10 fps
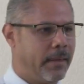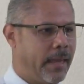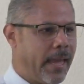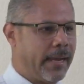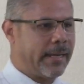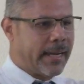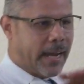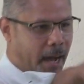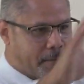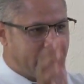and
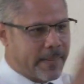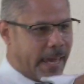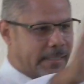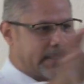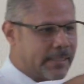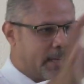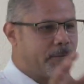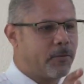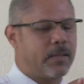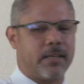cover that
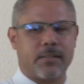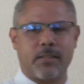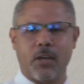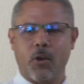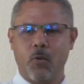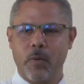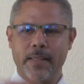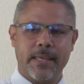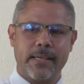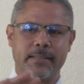sinfulness with
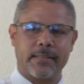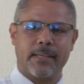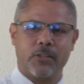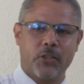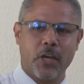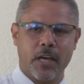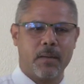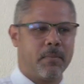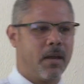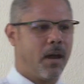this
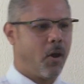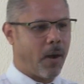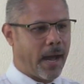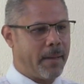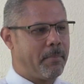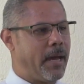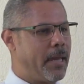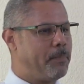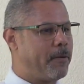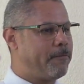term, oh, I'm a
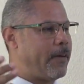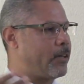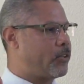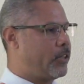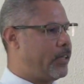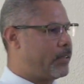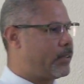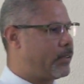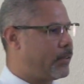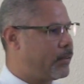
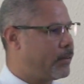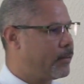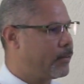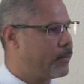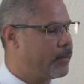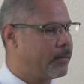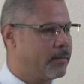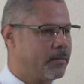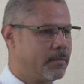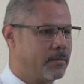perfectionist.
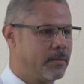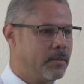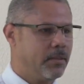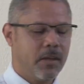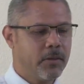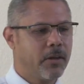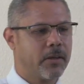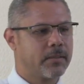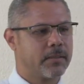No, you're not.